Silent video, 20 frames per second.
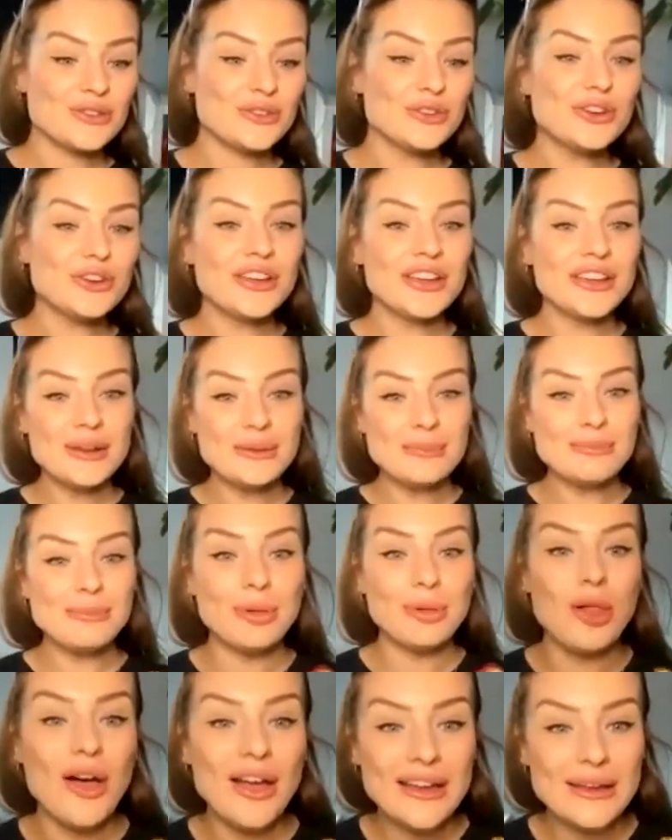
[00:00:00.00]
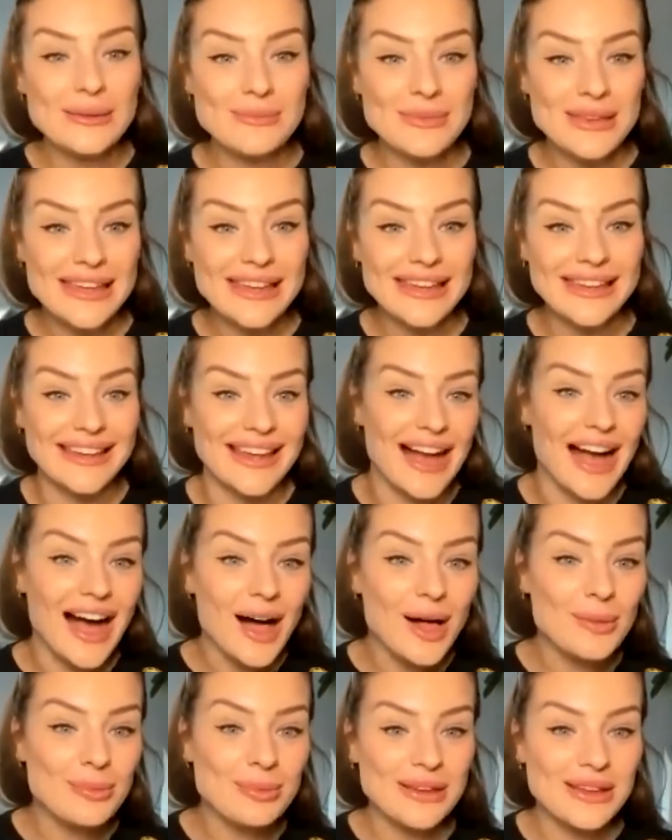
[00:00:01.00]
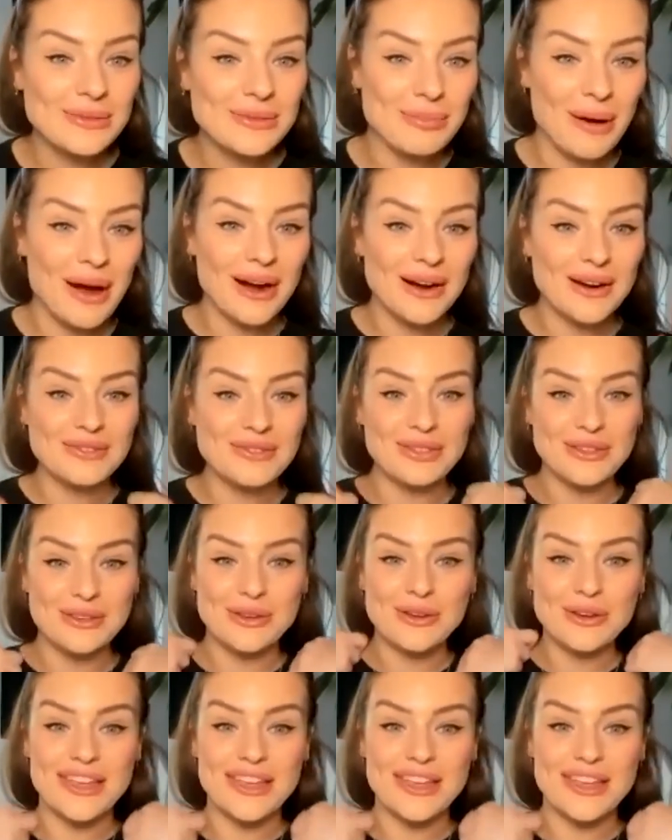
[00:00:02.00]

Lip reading: You can employ me. I'll be part of the